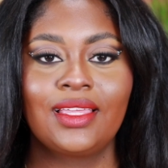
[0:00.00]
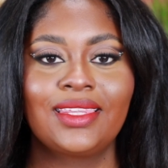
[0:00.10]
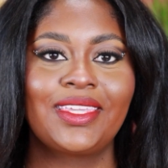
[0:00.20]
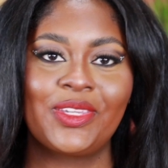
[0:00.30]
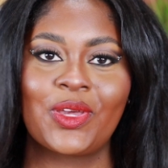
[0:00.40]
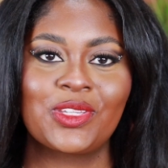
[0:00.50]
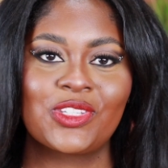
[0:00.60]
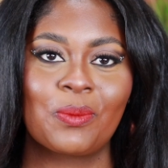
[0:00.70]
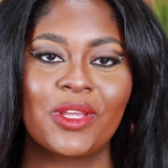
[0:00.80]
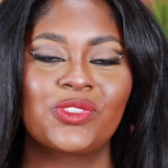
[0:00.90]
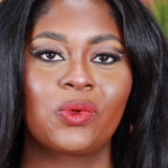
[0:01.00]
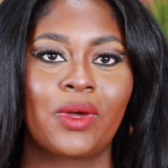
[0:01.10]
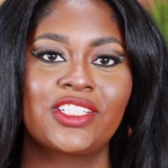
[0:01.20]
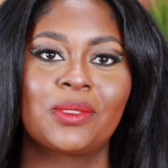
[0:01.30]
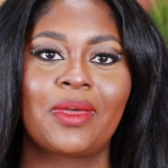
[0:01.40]
Thank y'all so much for
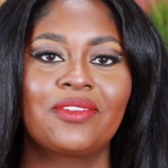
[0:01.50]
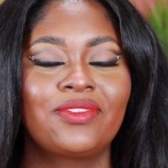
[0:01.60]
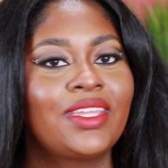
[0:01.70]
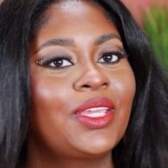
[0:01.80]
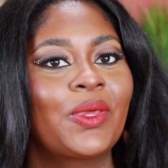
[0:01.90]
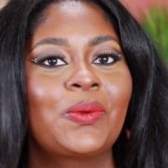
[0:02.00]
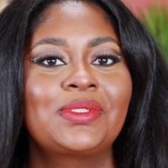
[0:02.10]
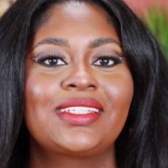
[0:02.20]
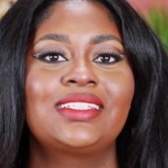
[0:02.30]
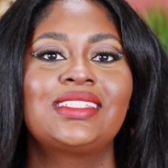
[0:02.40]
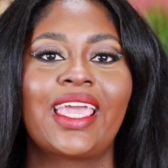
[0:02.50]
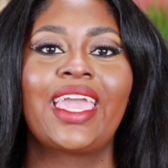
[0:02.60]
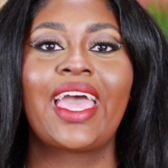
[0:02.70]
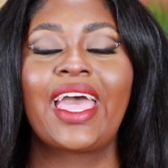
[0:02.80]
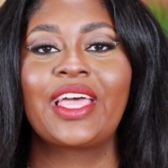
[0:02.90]
watching my video
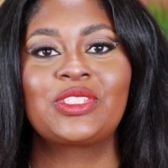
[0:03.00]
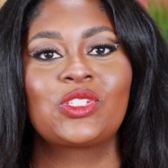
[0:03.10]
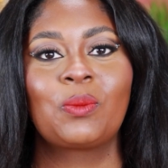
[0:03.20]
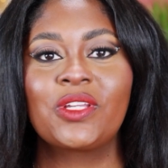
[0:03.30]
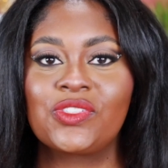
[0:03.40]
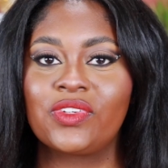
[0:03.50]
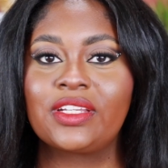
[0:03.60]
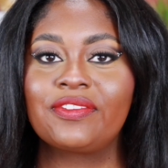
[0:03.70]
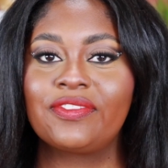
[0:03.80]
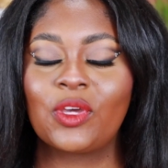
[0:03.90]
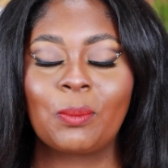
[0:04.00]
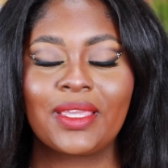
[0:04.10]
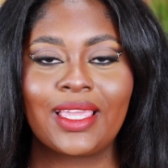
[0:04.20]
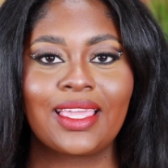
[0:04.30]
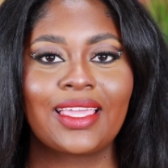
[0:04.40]
today. I had so much fun
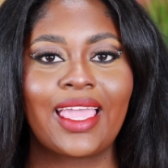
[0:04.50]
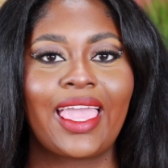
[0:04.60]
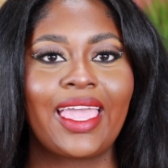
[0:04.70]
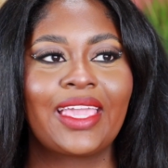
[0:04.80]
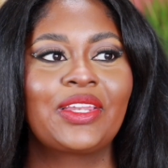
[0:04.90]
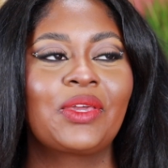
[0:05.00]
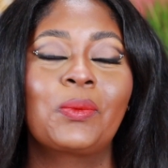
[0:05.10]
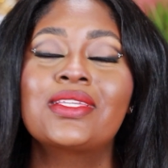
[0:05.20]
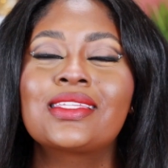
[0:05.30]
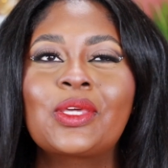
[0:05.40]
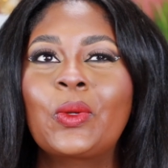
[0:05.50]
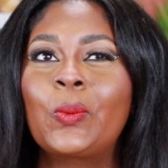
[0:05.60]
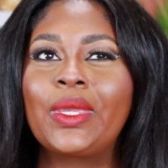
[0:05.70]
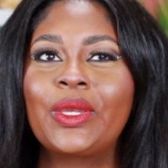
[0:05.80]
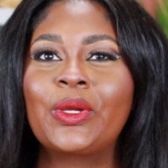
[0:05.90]
filming it, and it was a little
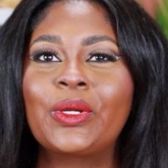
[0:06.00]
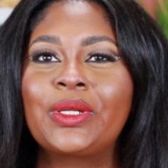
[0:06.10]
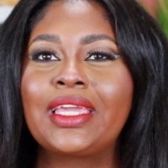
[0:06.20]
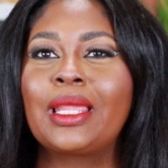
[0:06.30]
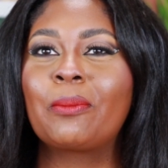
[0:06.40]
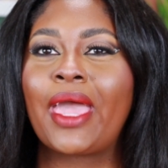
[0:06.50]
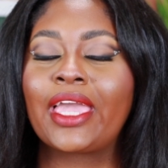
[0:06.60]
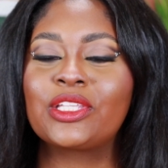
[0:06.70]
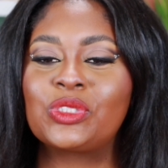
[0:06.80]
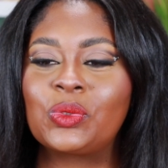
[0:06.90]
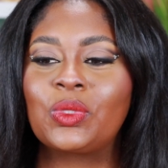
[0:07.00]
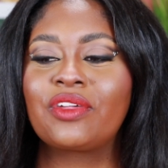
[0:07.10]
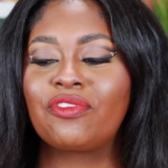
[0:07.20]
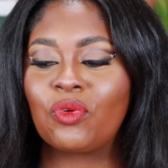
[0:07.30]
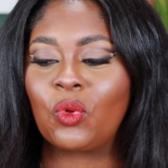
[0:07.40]
weird getting back into
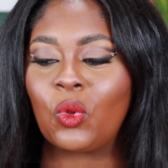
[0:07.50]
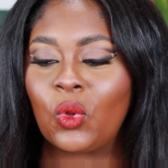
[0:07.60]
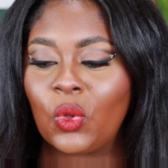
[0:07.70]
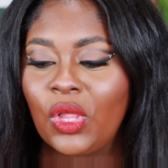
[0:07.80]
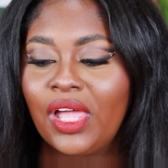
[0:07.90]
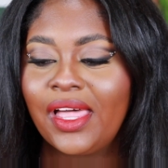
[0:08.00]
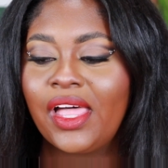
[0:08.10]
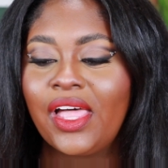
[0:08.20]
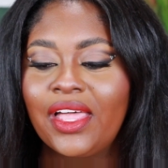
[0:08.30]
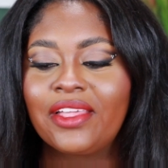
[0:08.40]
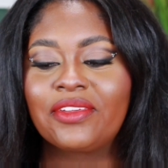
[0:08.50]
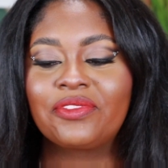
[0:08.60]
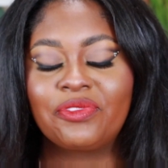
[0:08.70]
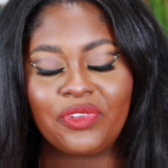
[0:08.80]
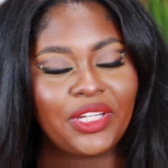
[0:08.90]
the full
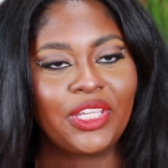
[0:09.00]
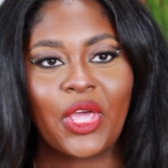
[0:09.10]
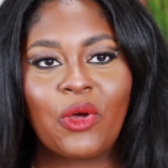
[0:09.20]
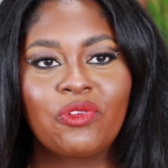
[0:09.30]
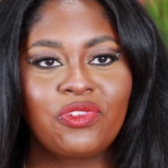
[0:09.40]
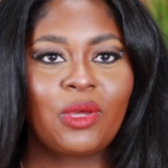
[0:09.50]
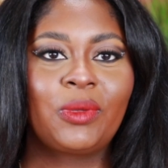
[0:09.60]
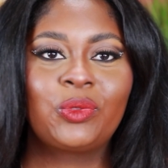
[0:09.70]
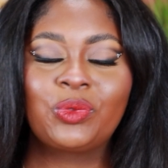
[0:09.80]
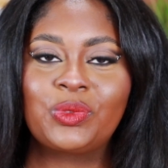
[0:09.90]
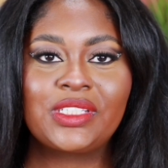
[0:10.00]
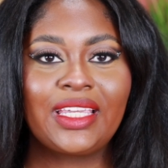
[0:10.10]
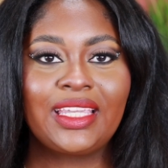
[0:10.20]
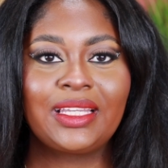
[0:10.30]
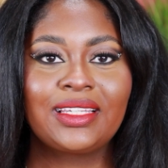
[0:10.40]
video filming
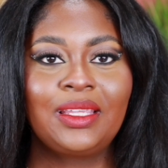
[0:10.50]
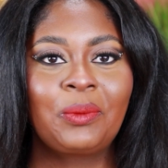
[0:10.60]
routine,